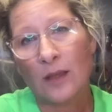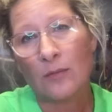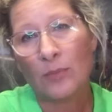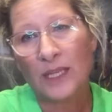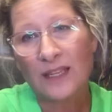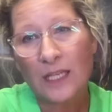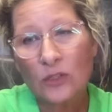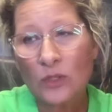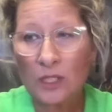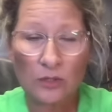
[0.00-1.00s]
But then you
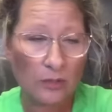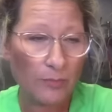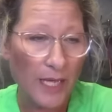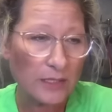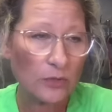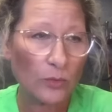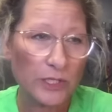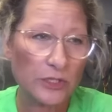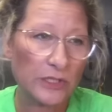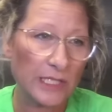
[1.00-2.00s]
can look back to
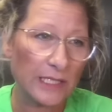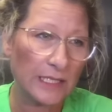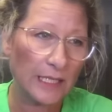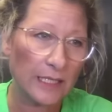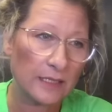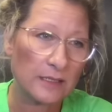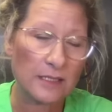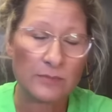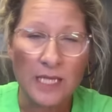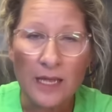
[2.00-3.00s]
what you did in
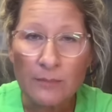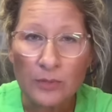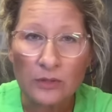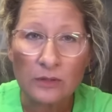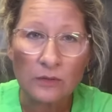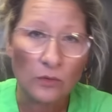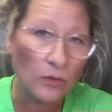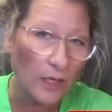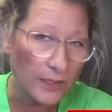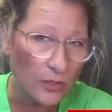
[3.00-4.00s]
September
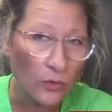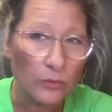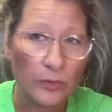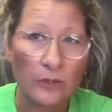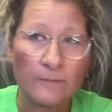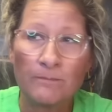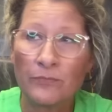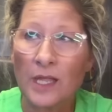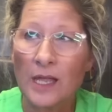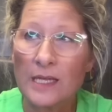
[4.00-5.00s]
or October
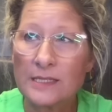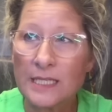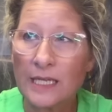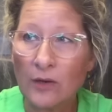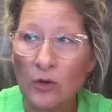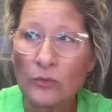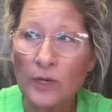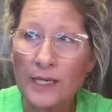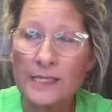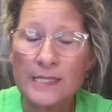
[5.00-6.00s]
and say, all
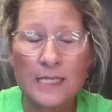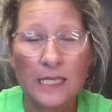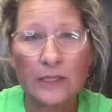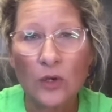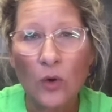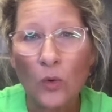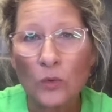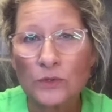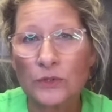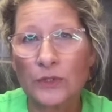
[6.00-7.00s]
right, it's getting
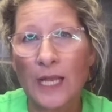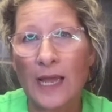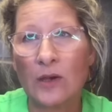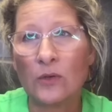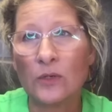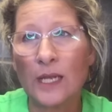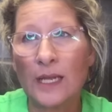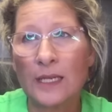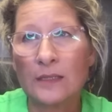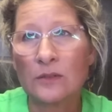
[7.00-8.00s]
colder now,
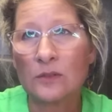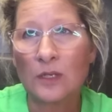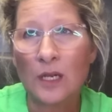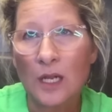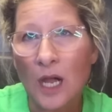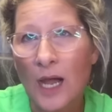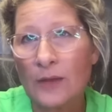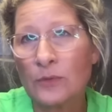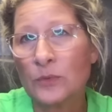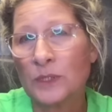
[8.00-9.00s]
and I
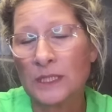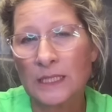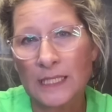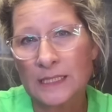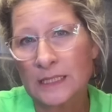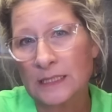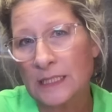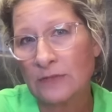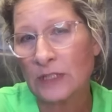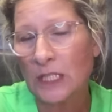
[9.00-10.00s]
would really like to
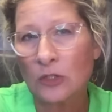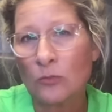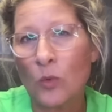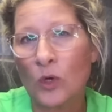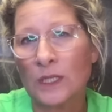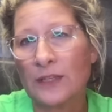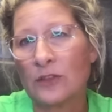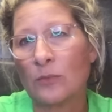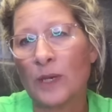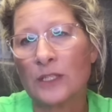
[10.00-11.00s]
leave a little more length
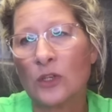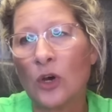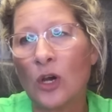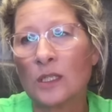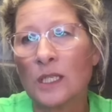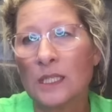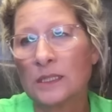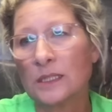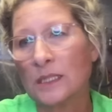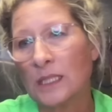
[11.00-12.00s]
on my dog.
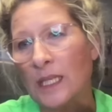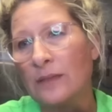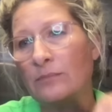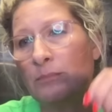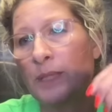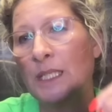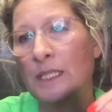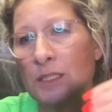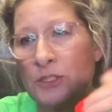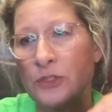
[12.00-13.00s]
Let
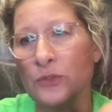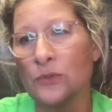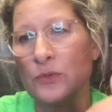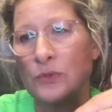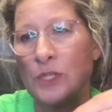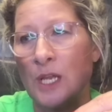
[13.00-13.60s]
me choose